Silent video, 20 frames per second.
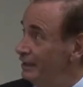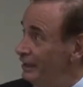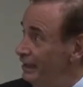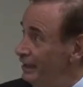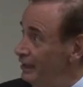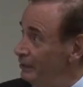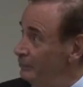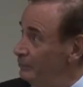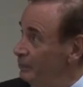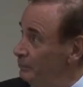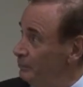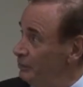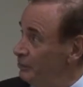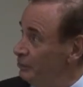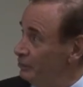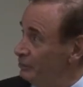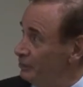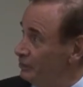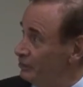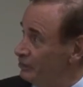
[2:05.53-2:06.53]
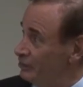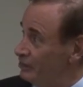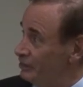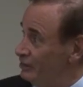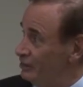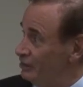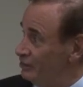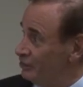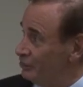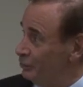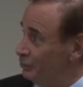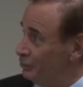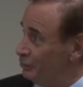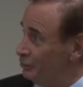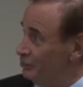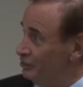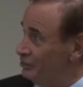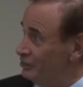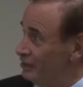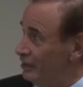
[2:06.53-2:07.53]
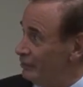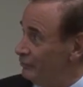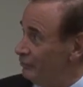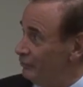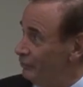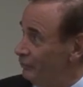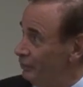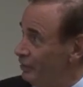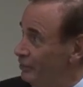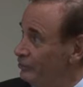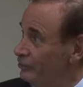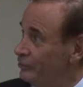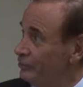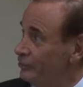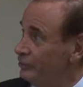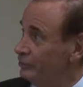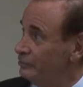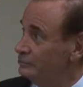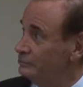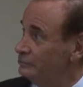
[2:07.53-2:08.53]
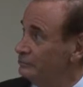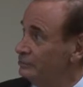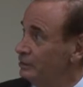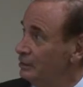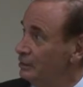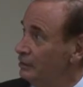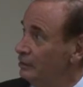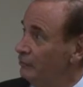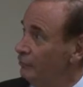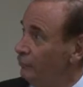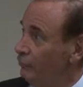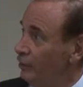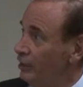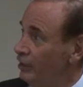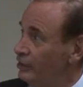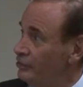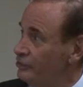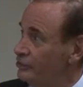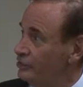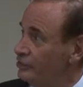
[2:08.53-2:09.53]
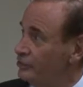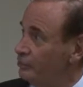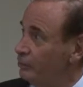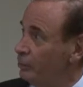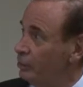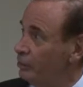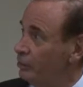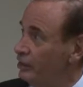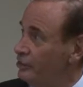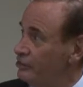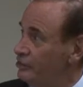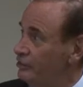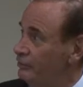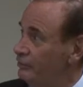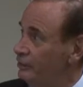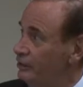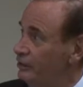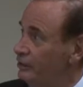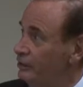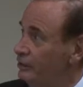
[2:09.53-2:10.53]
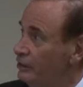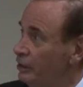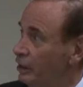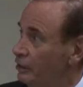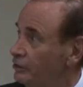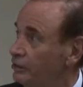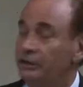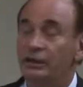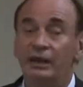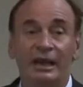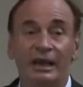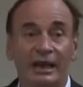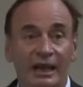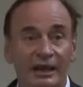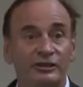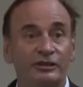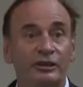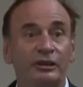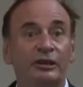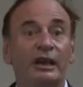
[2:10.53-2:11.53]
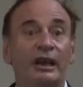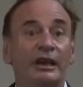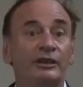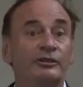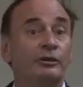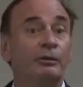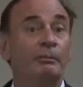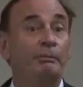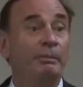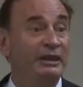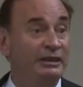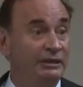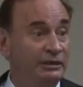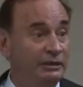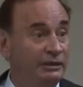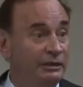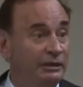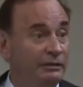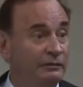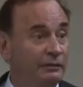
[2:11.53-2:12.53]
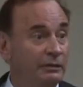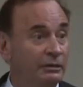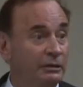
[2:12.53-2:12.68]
And maybe you can see these countries like France. France has progressively gotten less and less competitive.